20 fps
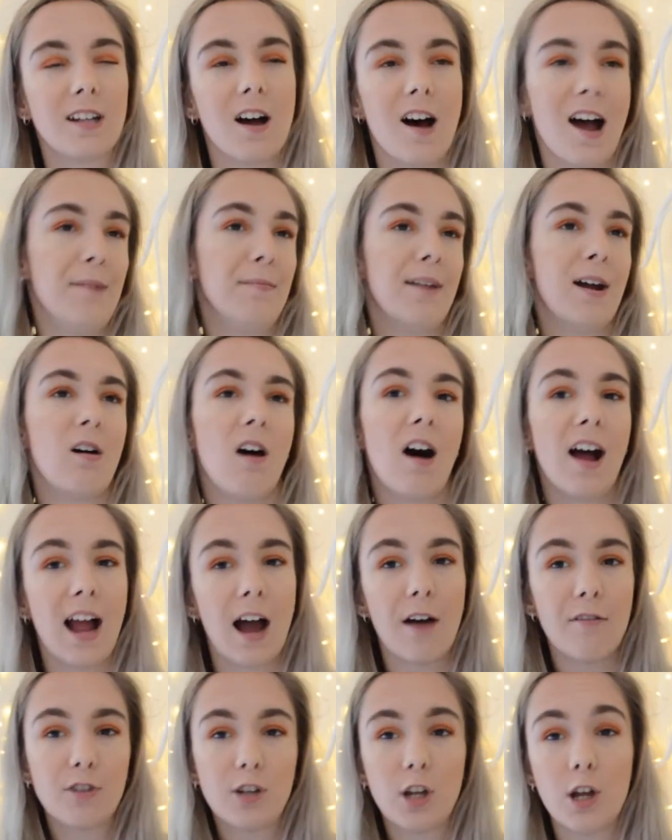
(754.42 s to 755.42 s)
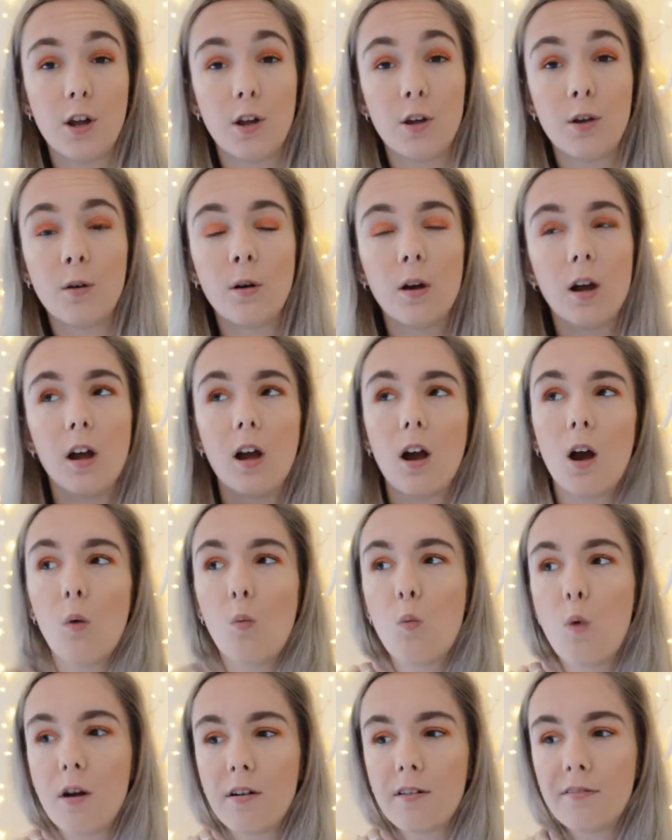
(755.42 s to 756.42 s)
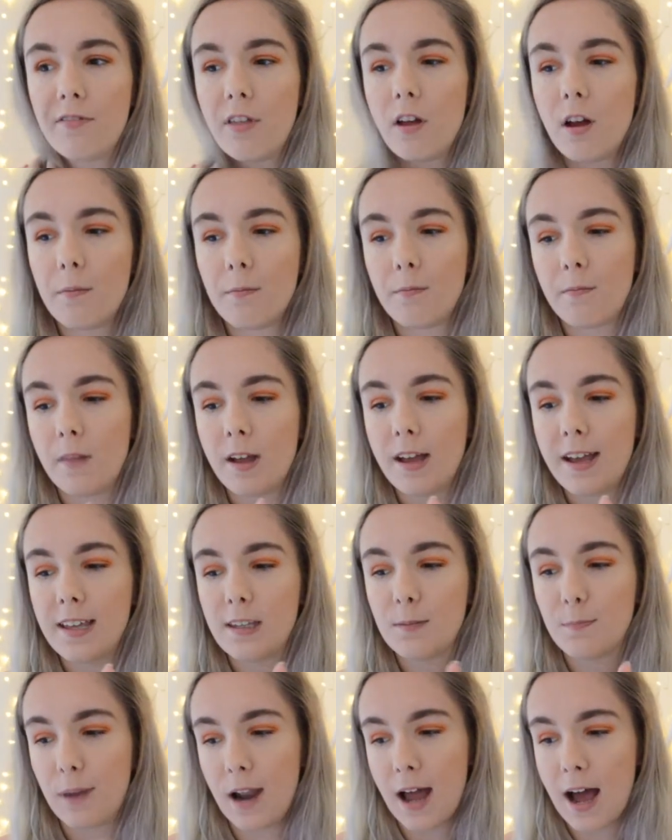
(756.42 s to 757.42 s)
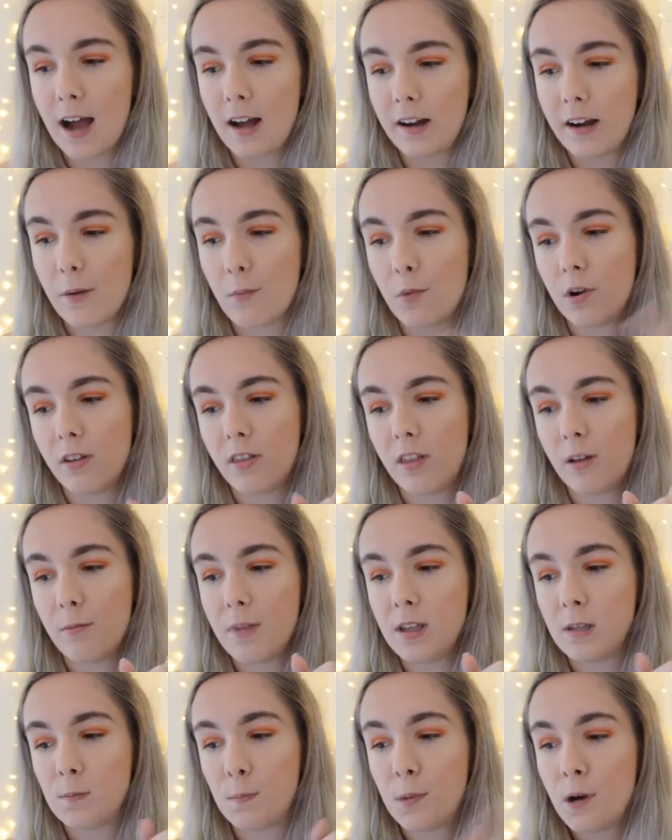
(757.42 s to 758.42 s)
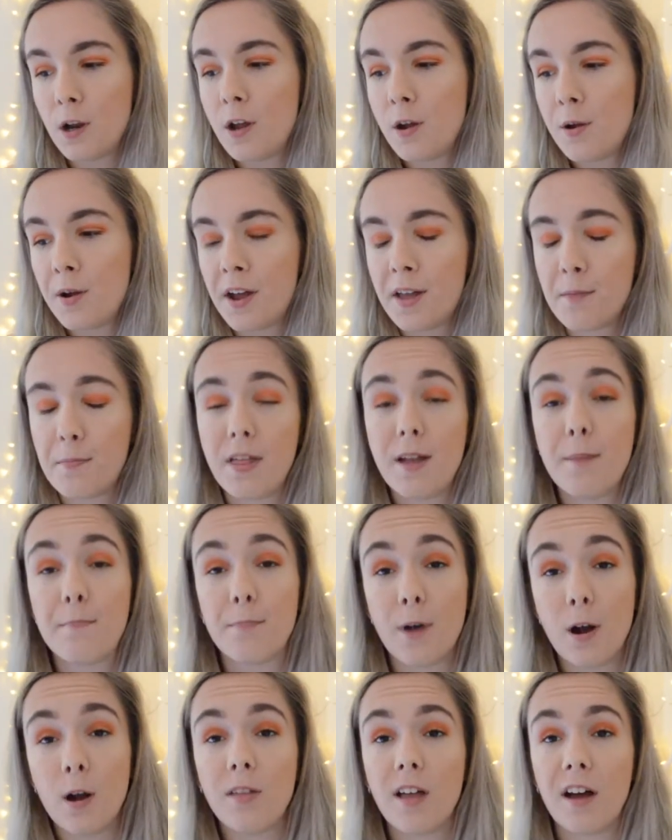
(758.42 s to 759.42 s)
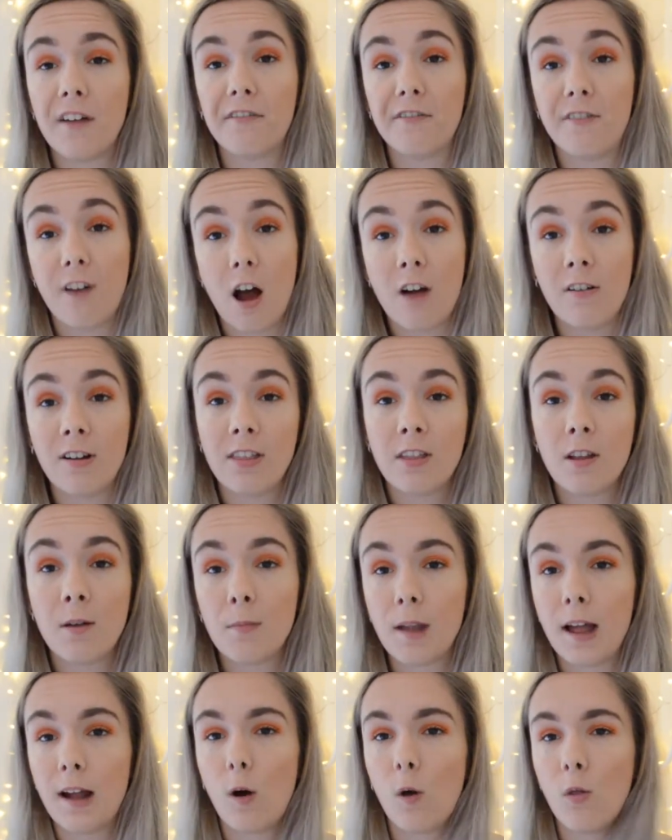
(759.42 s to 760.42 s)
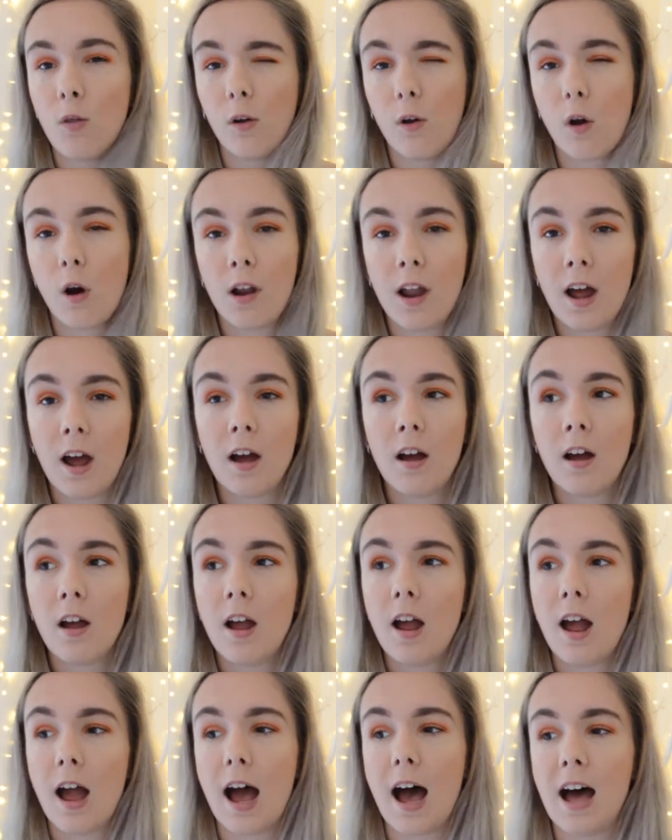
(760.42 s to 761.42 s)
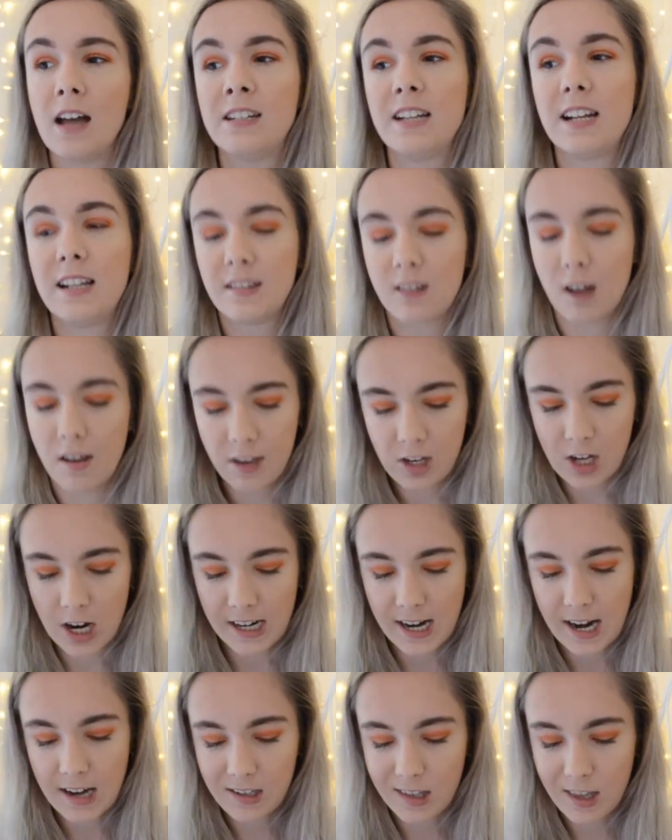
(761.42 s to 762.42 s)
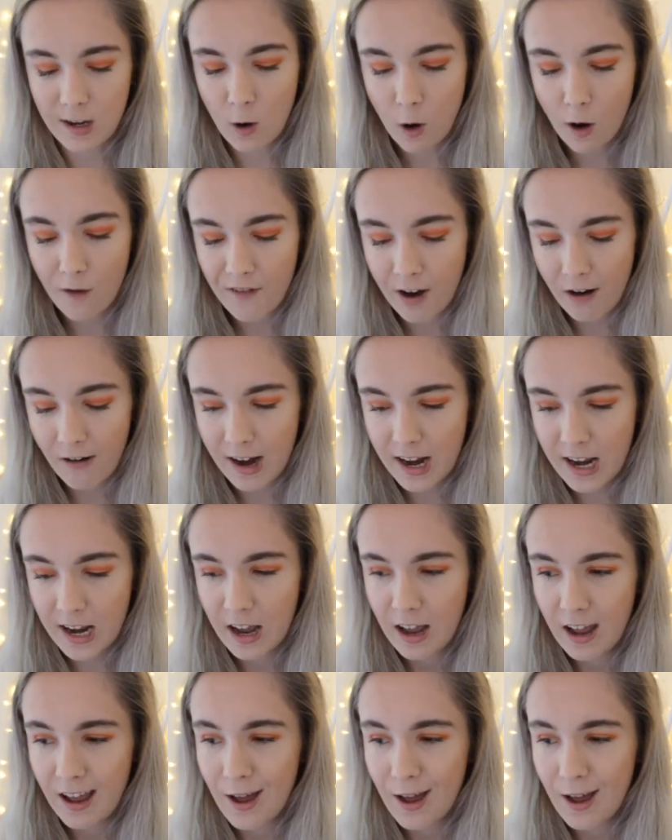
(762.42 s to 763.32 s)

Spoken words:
time. Now, I have two. One of them is black and one of them is blue. They both have fur in them, like on the collar and inside the jacket, so they're not very